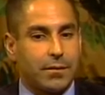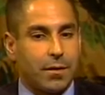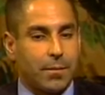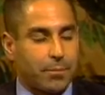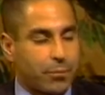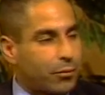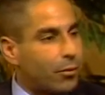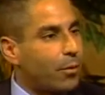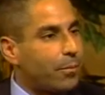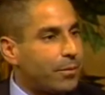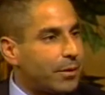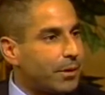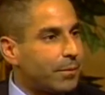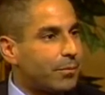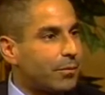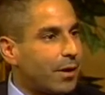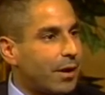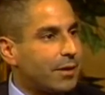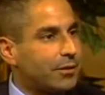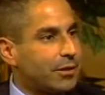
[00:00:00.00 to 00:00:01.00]

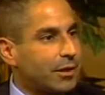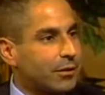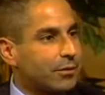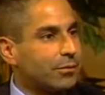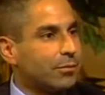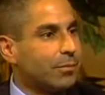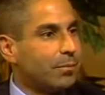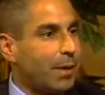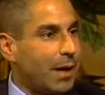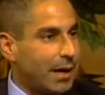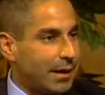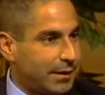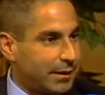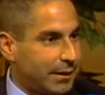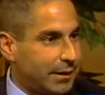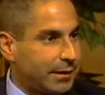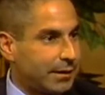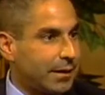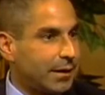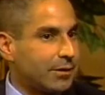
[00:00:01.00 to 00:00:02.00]
appropriate projects through
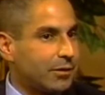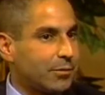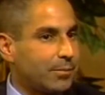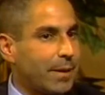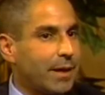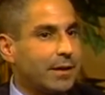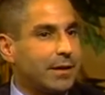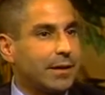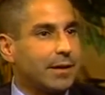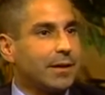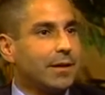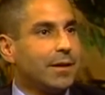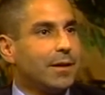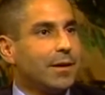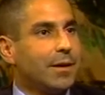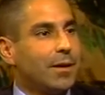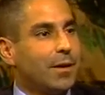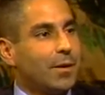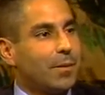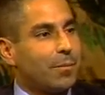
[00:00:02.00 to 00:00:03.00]
bonding and spending.
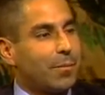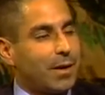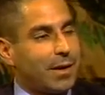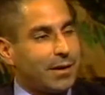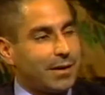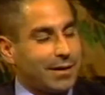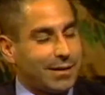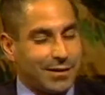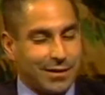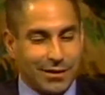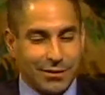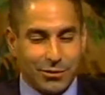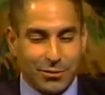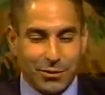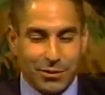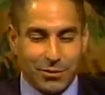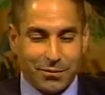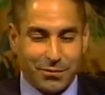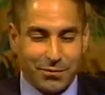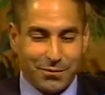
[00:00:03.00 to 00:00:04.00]
But I
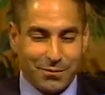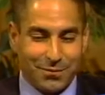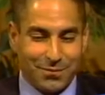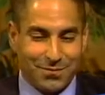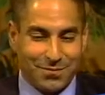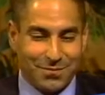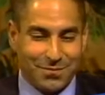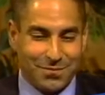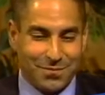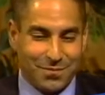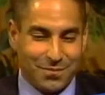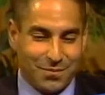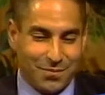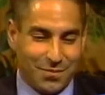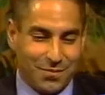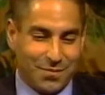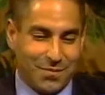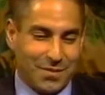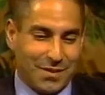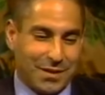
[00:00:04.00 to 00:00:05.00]
sort of
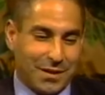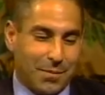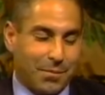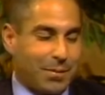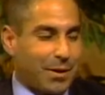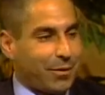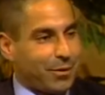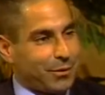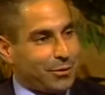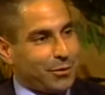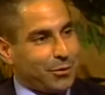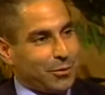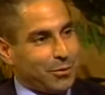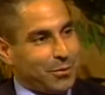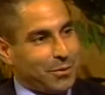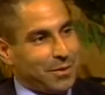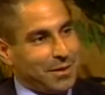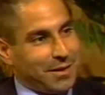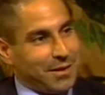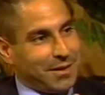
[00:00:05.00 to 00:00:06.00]
compare it
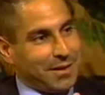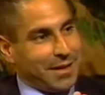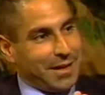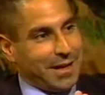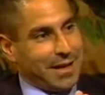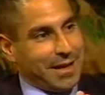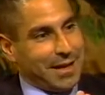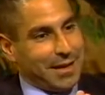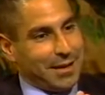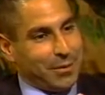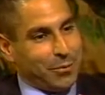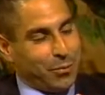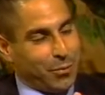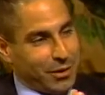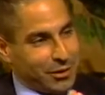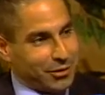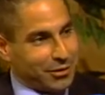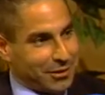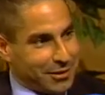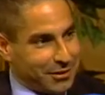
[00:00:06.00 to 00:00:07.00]
to a
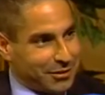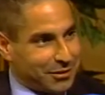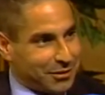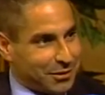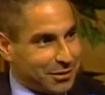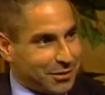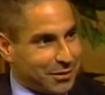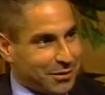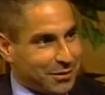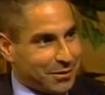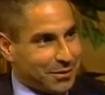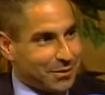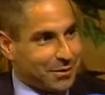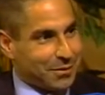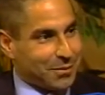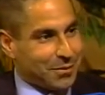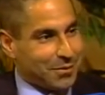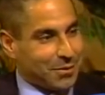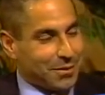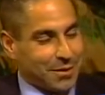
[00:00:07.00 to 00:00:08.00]
wish list
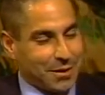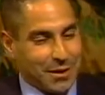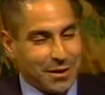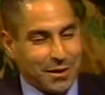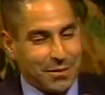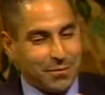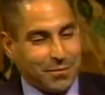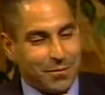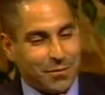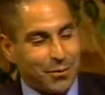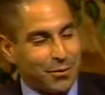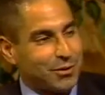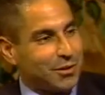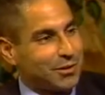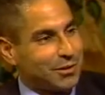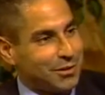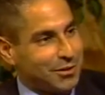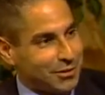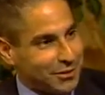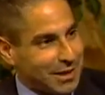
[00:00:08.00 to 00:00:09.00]

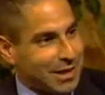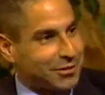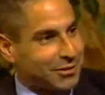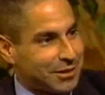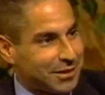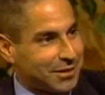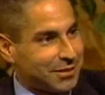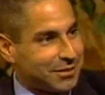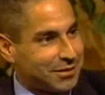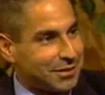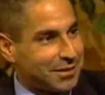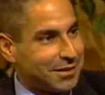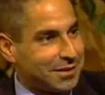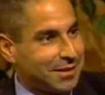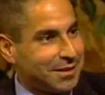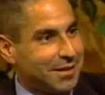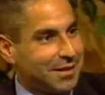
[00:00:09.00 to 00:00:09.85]
versus necessities.